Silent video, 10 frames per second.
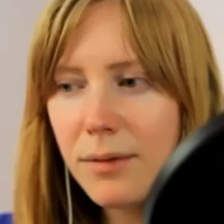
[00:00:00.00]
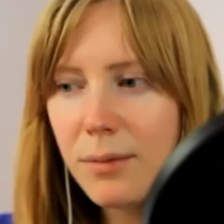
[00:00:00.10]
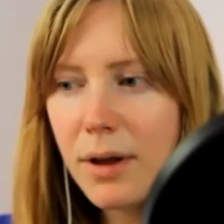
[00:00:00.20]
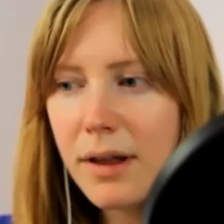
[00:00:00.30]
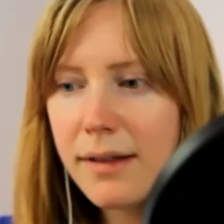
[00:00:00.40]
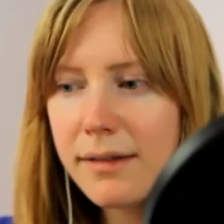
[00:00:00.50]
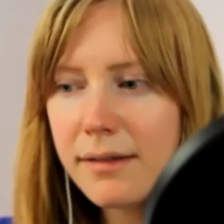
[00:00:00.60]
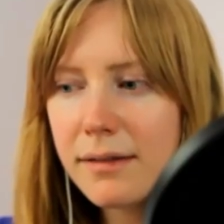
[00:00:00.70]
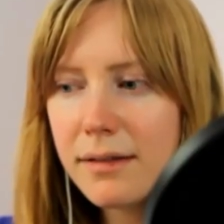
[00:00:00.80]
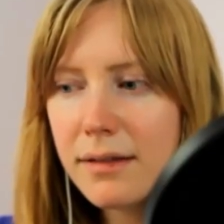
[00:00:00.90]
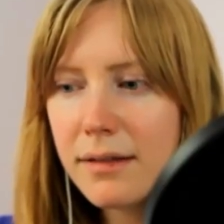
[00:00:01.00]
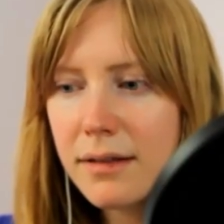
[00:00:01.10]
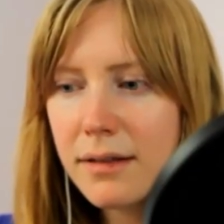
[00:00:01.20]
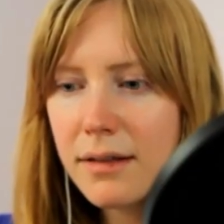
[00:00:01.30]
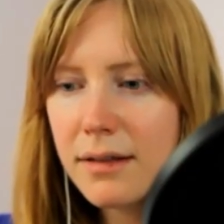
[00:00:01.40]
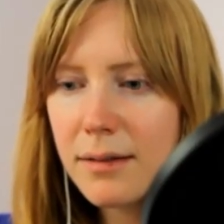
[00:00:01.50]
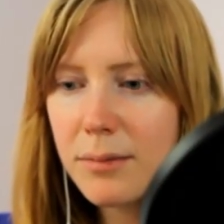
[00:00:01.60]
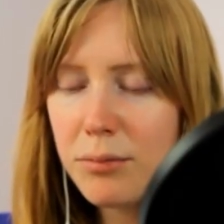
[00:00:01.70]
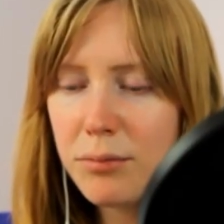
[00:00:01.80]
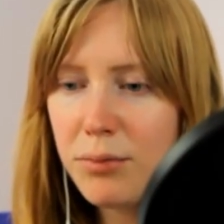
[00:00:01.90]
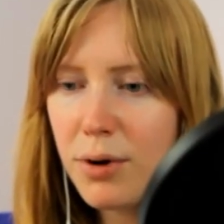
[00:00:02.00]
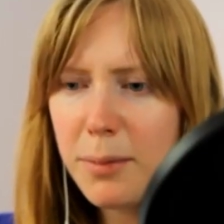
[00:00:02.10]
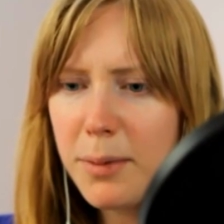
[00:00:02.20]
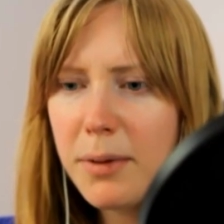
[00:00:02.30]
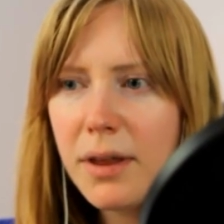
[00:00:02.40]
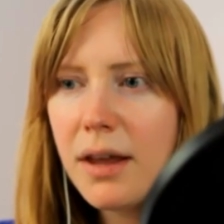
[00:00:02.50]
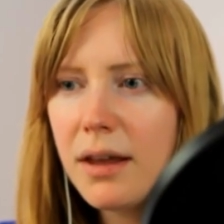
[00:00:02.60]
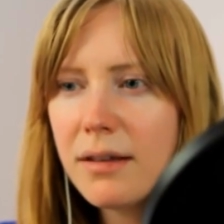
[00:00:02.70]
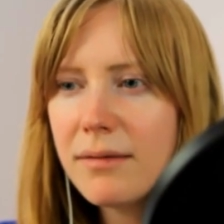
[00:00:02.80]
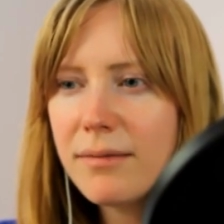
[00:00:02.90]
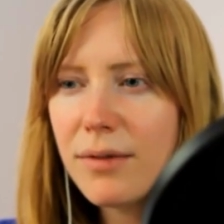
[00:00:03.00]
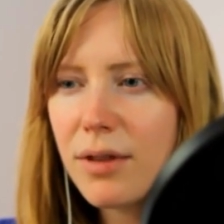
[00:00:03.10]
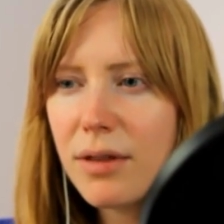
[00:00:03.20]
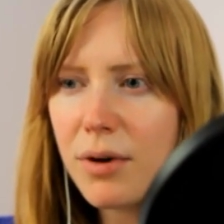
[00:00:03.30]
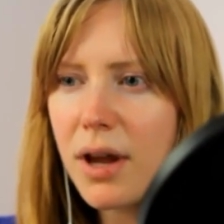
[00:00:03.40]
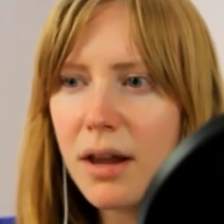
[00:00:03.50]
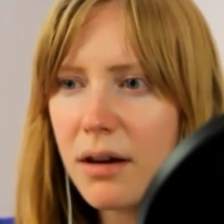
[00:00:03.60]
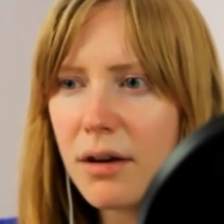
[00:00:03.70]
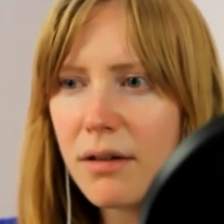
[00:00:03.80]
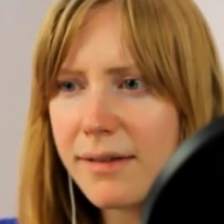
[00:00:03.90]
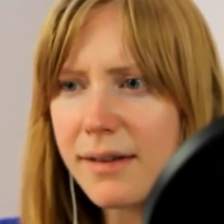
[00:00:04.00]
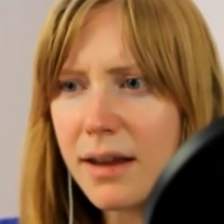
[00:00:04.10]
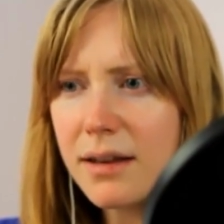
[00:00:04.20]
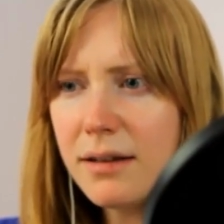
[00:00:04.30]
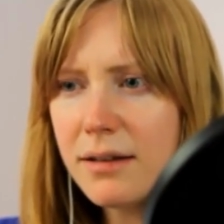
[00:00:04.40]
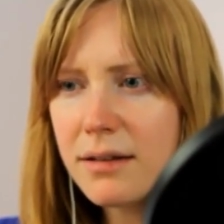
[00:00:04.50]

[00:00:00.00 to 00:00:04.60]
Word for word: was probably 3 years in